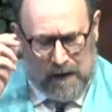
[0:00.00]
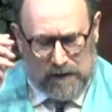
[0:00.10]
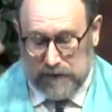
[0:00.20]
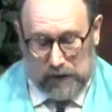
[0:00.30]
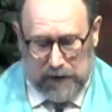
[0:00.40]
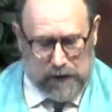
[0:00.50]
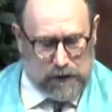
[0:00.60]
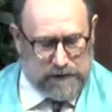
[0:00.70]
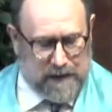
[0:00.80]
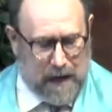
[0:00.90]
Certainly a
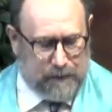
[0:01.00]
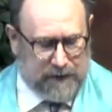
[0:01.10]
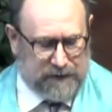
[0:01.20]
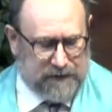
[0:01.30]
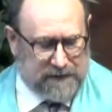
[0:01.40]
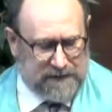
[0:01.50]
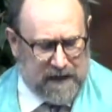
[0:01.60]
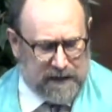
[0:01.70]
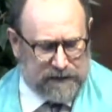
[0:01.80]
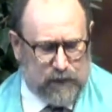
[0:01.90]
good topic to
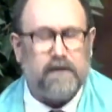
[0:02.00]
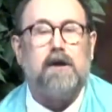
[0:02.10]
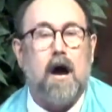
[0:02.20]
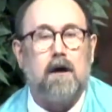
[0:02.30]
discuss with young